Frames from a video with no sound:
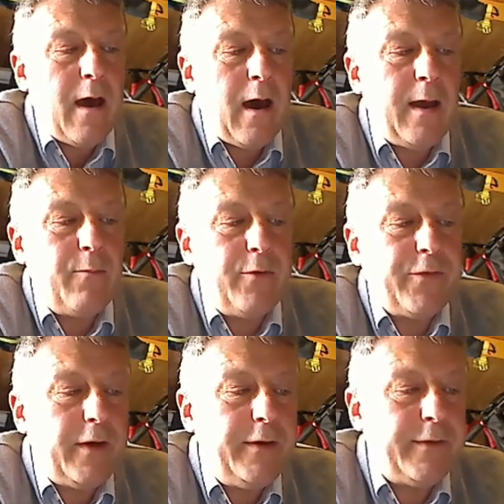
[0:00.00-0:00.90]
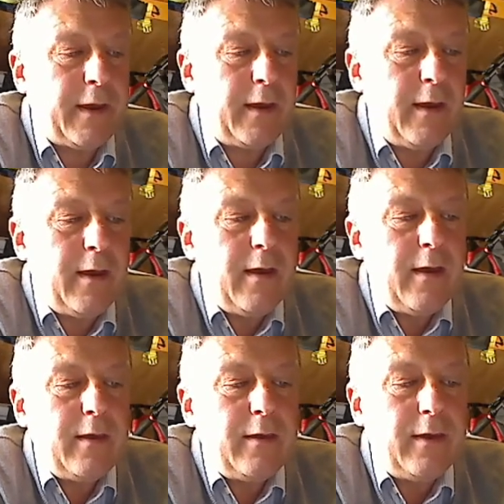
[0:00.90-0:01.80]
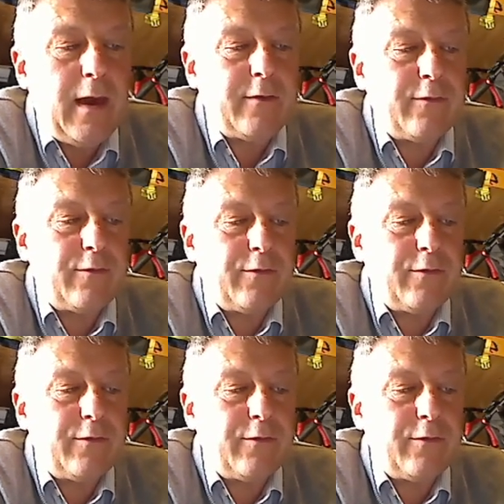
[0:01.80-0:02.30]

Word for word: I'm reciting, Yes,